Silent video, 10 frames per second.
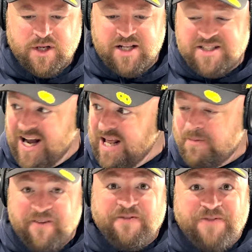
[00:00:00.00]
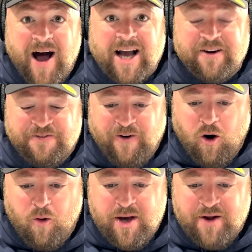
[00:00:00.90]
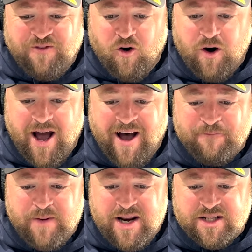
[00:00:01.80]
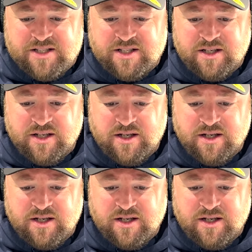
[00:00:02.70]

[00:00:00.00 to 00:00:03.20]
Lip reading: It's only been fucking 4 minutes, 4.5 minutes.